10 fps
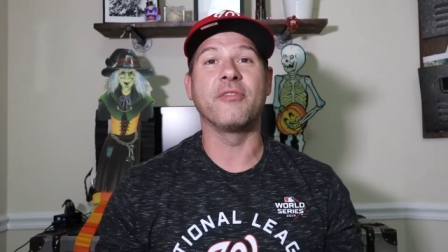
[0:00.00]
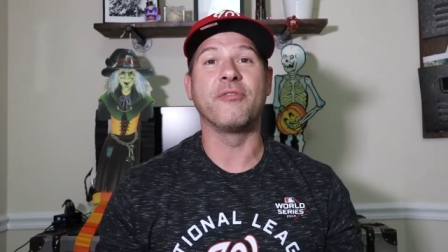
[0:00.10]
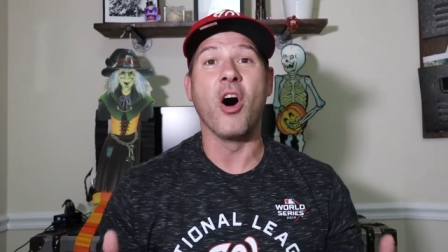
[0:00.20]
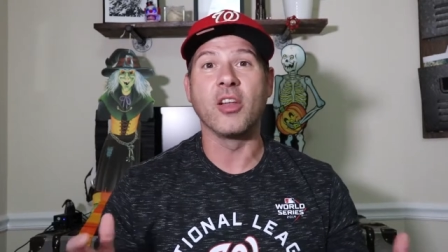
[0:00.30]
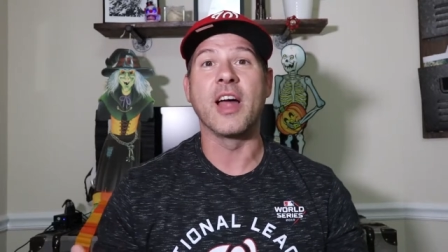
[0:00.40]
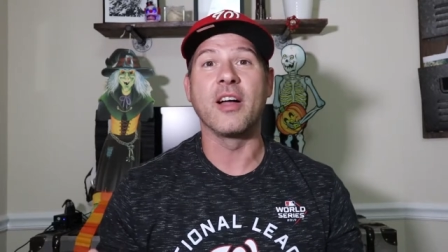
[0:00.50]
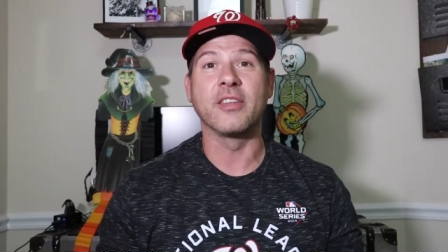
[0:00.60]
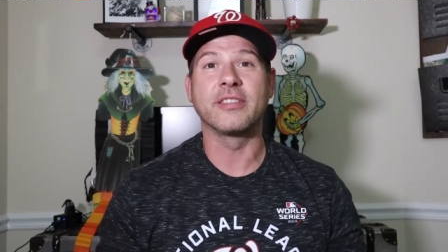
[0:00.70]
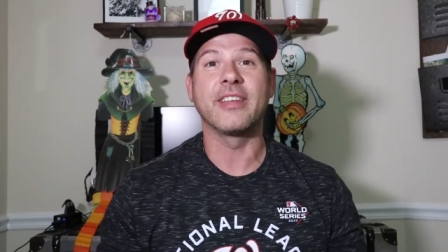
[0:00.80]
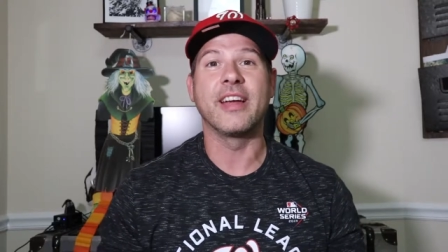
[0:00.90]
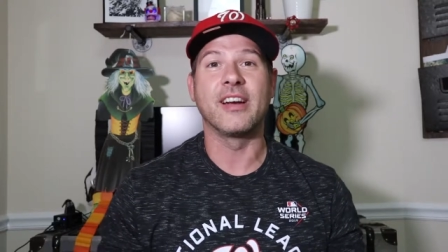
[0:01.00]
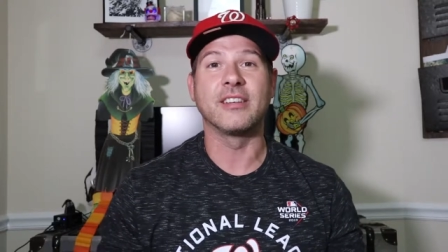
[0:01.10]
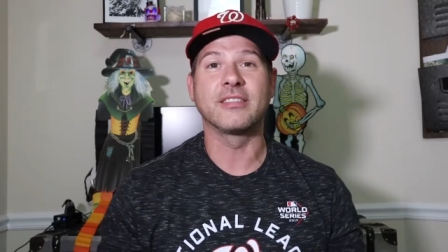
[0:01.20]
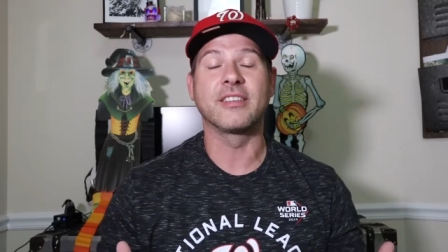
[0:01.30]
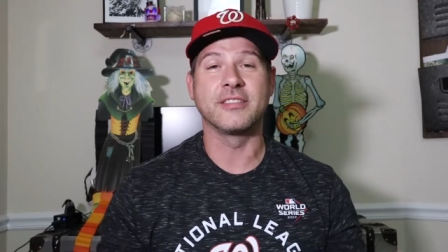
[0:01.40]
fall down the
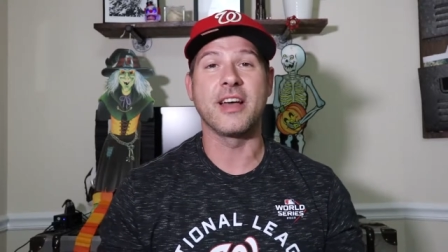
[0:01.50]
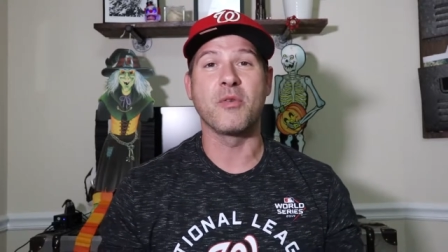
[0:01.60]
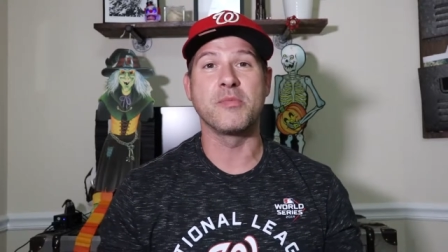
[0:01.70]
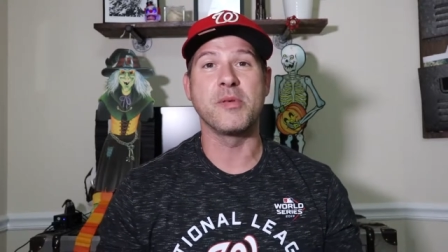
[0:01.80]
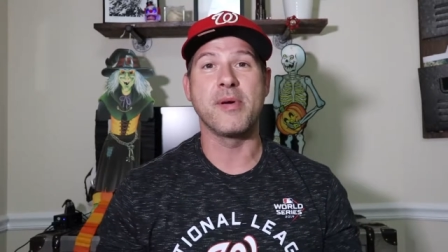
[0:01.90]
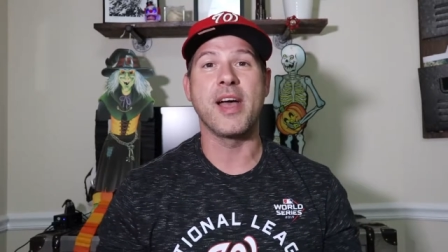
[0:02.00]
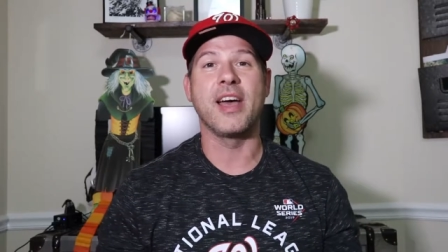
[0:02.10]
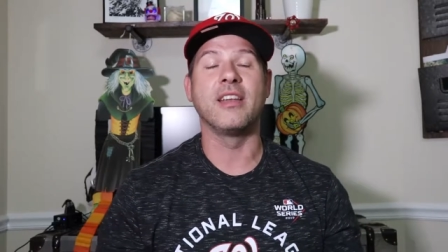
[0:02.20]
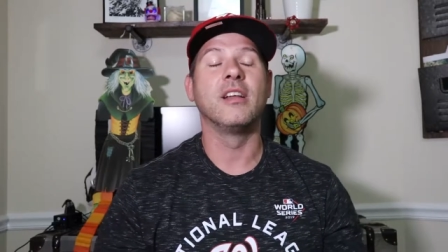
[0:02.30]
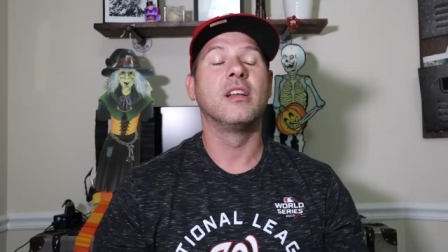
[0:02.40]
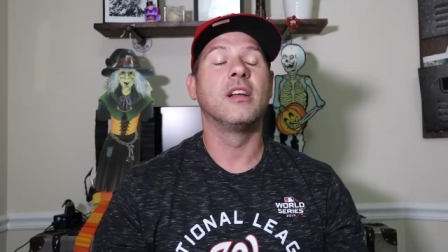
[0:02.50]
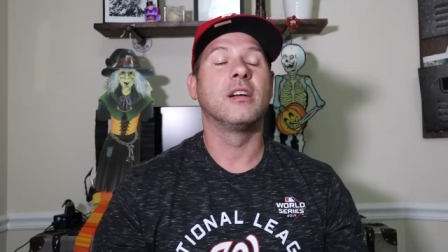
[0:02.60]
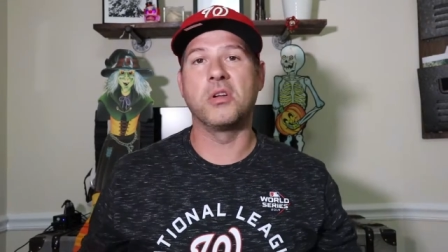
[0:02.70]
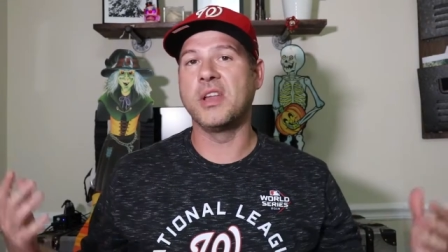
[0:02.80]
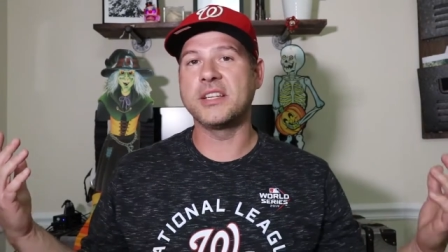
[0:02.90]
stairs because that would be bad.
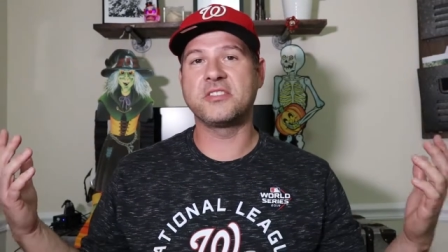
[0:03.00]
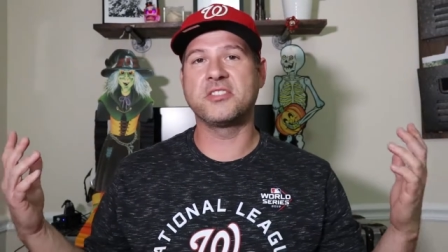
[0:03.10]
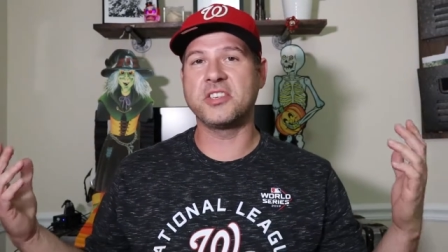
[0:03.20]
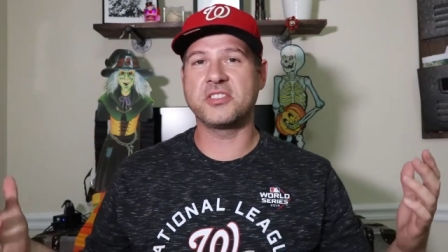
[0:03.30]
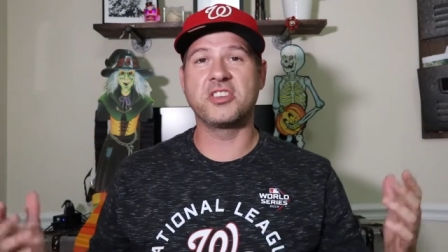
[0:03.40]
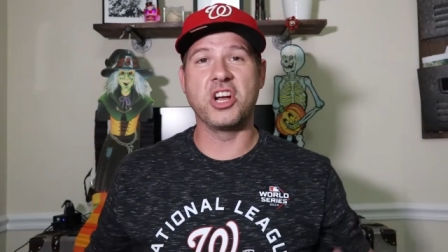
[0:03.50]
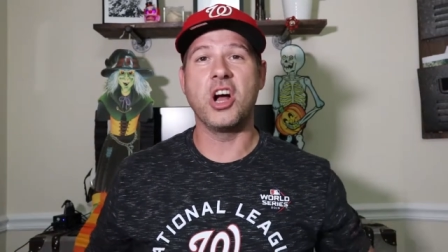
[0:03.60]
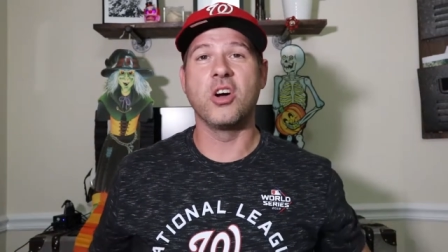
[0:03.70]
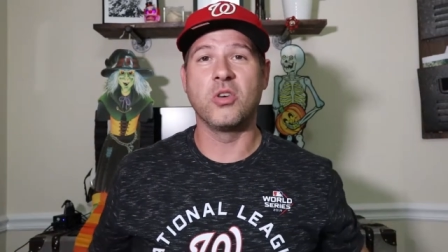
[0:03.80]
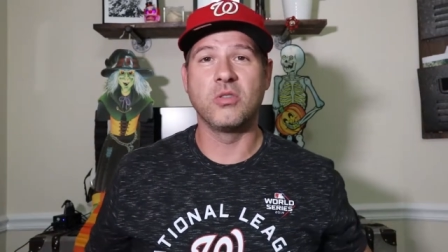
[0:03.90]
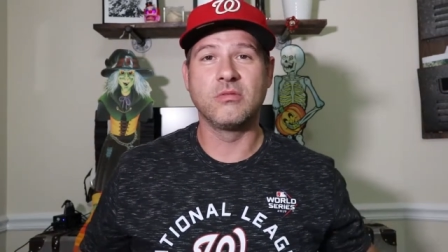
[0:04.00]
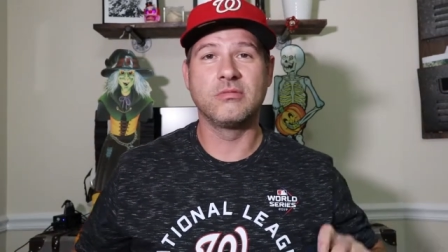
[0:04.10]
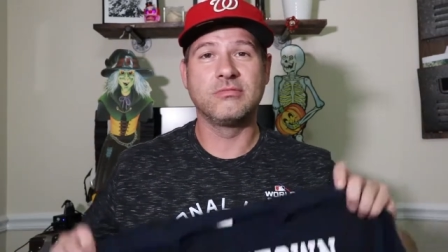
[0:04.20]
So let's just go.